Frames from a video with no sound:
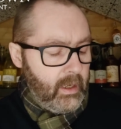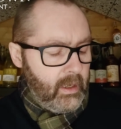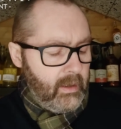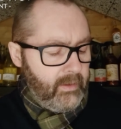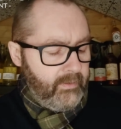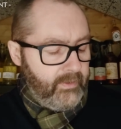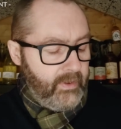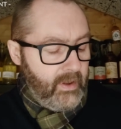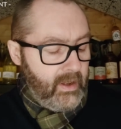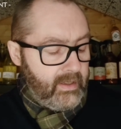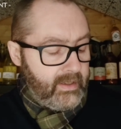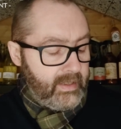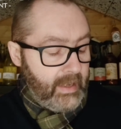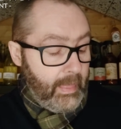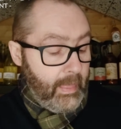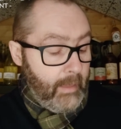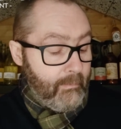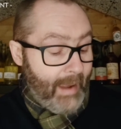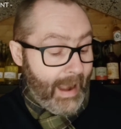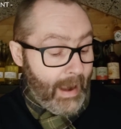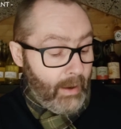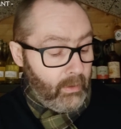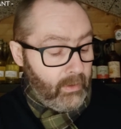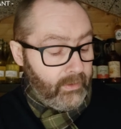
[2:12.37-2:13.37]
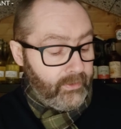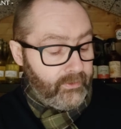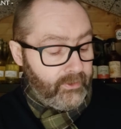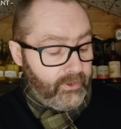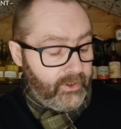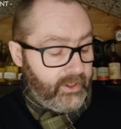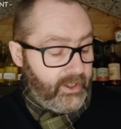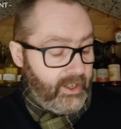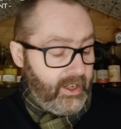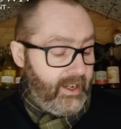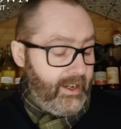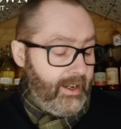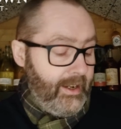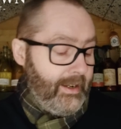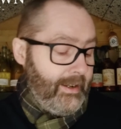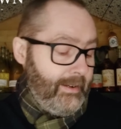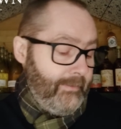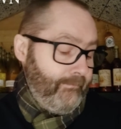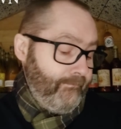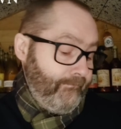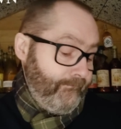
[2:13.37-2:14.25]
First in the barrel for a year,